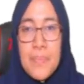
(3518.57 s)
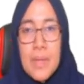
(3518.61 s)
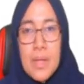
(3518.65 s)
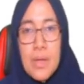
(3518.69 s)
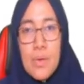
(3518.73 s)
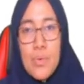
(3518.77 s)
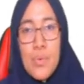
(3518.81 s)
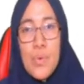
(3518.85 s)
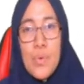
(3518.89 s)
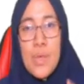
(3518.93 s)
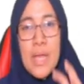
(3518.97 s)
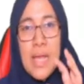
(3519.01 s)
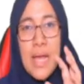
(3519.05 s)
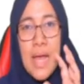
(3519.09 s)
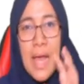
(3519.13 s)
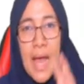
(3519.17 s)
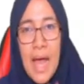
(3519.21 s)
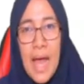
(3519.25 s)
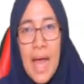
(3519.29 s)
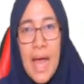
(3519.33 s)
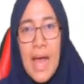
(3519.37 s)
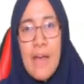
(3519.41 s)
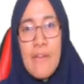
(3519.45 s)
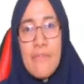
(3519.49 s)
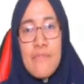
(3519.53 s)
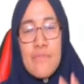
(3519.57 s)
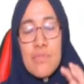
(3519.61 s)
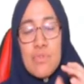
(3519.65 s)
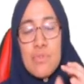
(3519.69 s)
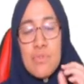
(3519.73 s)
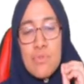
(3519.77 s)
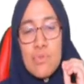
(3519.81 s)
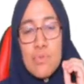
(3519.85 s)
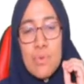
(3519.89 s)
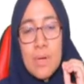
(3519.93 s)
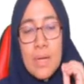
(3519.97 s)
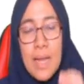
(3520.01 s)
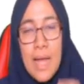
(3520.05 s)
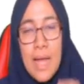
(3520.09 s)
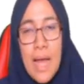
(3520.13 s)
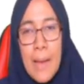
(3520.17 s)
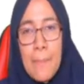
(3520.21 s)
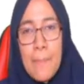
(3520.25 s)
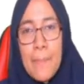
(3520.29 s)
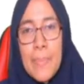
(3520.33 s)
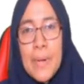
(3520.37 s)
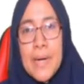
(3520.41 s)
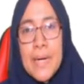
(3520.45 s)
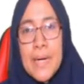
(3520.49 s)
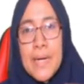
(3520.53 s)
We have to
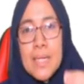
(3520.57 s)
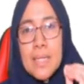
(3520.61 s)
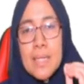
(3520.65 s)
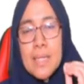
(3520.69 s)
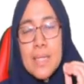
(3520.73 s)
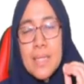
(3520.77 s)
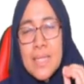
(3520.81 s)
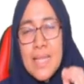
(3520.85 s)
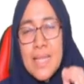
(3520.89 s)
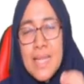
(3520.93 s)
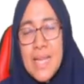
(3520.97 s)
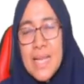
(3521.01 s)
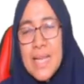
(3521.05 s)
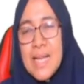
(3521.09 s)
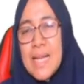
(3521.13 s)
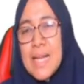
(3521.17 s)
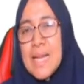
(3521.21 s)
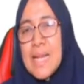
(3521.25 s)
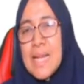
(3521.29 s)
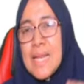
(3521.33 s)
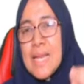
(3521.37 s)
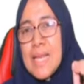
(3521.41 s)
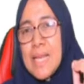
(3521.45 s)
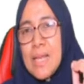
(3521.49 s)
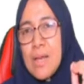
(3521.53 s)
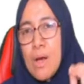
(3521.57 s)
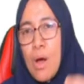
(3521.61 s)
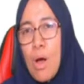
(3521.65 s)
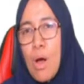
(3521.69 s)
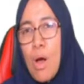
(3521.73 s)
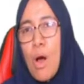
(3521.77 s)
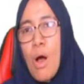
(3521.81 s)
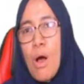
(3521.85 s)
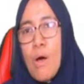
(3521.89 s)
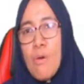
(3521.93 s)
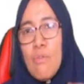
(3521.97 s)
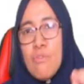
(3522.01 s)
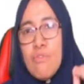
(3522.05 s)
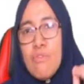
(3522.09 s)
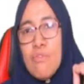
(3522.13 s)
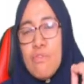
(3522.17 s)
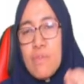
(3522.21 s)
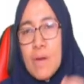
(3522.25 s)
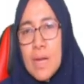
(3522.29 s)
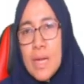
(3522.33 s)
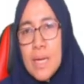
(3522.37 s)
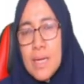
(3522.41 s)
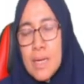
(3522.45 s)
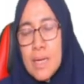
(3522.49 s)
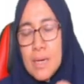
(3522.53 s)
label degree of
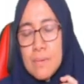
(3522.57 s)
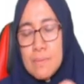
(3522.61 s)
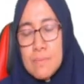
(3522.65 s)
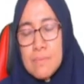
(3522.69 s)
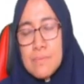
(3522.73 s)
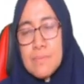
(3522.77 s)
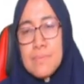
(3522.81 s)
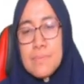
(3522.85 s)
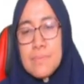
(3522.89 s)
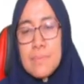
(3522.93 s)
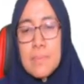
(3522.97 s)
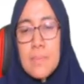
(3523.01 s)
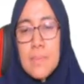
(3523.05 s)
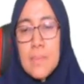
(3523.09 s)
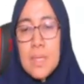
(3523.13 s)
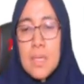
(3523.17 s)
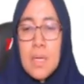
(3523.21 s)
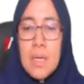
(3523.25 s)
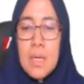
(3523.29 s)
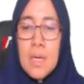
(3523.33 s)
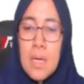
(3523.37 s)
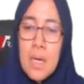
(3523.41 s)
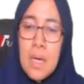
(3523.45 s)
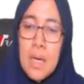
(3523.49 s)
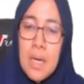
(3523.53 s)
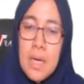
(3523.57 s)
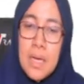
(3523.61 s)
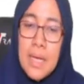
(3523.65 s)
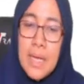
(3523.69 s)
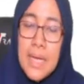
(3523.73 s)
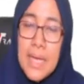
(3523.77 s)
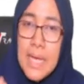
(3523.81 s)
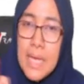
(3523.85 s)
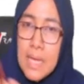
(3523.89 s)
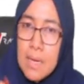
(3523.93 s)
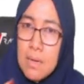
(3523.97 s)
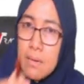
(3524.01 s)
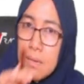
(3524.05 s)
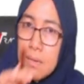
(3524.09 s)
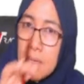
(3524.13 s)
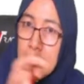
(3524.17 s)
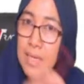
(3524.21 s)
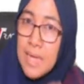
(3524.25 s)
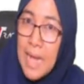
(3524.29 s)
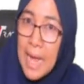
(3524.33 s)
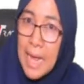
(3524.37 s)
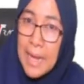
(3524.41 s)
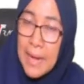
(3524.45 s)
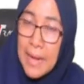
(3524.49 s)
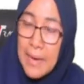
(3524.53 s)
freedom. In the
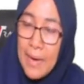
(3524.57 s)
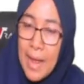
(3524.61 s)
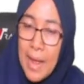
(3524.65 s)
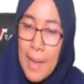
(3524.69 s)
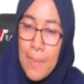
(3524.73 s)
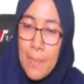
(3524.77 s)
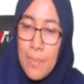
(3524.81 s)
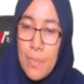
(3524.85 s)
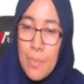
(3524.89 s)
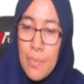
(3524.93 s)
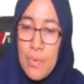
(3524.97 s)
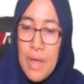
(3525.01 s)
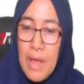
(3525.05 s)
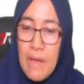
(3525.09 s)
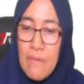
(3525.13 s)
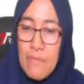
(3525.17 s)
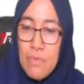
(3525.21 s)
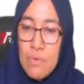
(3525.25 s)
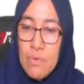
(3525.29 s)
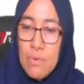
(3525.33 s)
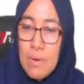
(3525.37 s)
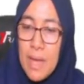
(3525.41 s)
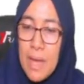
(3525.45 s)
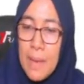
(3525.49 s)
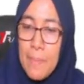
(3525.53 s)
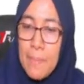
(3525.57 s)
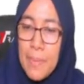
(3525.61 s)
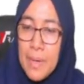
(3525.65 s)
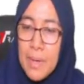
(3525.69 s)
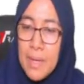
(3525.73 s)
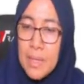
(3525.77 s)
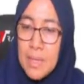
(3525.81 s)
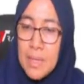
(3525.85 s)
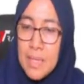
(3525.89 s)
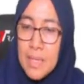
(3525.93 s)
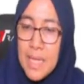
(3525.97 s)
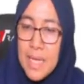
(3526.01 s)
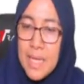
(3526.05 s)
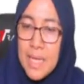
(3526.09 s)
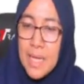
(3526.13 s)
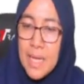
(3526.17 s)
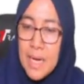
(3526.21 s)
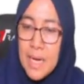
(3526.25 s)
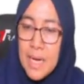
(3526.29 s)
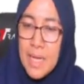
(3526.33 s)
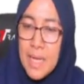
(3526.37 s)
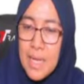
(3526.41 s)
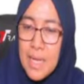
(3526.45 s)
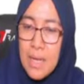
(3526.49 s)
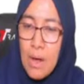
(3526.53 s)
diagram, we have to label
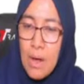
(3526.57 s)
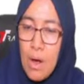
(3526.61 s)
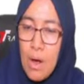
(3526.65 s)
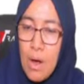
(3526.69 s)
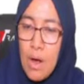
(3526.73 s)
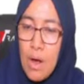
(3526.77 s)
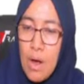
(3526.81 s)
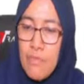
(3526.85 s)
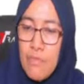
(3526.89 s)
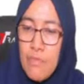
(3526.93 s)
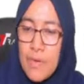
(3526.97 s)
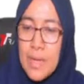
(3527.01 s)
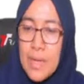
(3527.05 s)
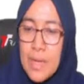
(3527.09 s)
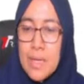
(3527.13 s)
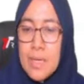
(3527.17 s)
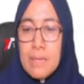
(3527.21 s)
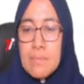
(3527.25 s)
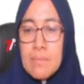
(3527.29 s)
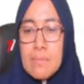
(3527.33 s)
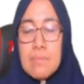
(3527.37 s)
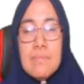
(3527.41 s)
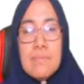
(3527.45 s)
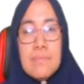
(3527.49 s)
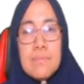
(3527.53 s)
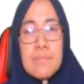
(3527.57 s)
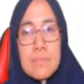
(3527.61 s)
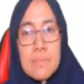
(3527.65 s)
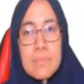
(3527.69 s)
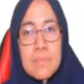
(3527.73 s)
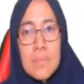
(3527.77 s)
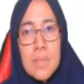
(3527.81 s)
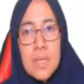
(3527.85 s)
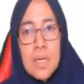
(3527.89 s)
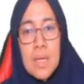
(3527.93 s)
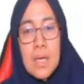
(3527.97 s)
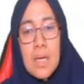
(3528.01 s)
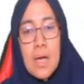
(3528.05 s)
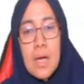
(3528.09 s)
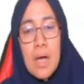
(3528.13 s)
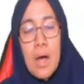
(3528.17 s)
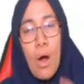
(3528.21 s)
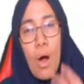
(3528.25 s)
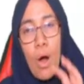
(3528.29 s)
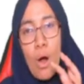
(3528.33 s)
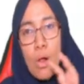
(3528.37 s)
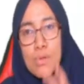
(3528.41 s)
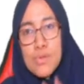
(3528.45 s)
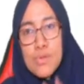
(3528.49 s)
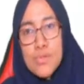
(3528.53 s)
degree of freedom.
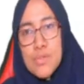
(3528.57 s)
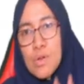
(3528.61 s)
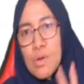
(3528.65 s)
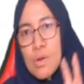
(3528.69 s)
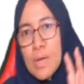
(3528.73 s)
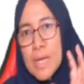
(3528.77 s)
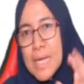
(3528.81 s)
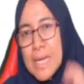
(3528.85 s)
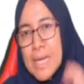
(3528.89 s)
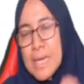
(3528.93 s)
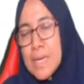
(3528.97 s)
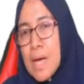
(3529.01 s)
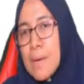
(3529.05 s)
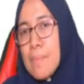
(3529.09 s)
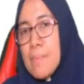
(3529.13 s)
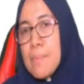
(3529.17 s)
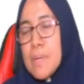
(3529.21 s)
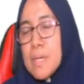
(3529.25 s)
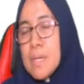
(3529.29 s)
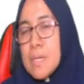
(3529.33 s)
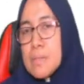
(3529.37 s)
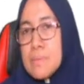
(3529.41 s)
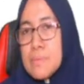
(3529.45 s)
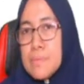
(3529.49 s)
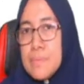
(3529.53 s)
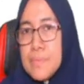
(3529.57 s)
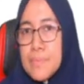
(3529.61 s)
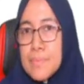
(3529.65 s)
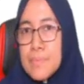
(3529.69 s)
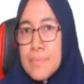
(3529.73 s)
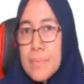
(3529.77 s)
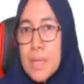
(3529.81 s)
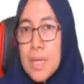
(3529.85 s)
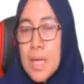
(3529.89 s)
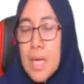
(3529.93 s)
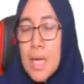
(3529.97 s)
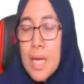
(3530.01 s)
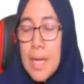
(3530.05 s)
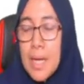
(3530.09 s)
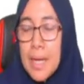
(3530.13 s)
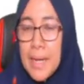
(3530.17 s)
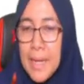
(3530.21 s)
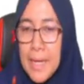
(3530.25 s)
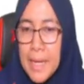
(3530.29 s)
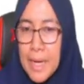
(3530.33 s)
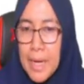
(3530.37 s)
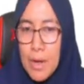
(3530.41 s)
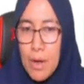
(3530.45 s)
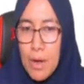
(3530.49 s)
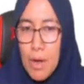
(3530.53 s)
Also in number,
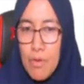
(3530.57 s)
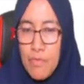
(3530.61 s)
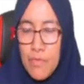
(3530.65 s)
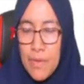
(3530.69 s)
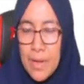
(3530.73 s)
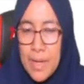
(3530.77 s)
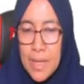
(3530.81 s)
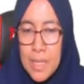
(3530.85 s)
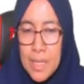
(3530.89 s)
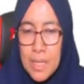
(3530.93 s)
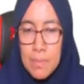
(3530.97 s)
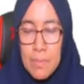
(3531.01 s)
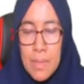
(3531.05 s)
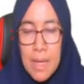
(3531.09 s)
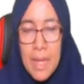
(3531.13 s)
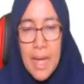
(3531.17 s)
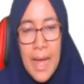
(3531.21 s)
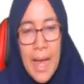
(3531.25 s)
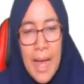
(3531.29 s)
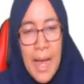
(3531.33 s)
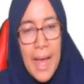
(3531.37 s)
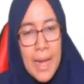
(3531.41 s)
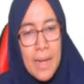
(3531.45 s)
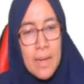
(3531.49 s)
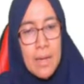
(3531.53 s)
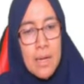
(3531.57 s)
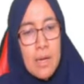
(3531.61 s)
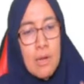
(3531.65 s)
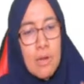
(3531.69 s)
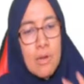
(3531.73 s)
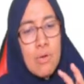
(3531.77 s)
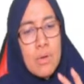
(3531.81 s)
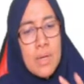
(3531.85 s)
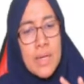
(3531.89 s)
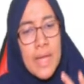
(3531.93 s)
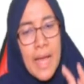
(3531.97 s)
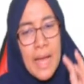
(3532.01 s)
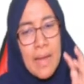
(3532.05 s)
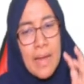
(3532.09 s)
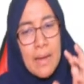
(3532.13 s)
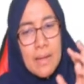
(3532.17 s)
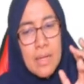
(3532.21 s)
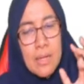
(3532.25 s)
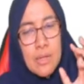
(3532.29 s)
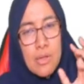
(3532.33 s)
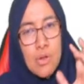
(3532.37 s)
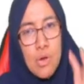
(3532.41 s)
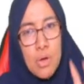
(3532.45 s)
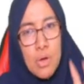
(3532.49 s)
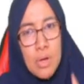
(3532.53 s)
degree of freedom. And look at the
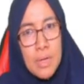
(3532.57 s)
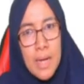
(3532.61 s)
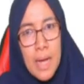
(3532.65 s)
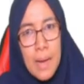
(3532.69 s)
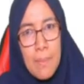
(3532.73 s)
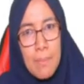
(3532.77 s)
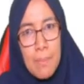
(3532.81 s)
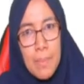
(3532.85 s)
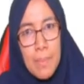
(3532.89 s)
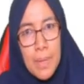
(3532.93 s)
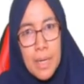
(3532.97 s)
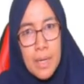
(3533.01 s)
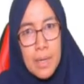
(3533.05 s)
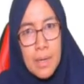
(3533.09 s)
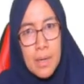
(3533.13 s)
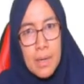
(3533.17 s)
node number.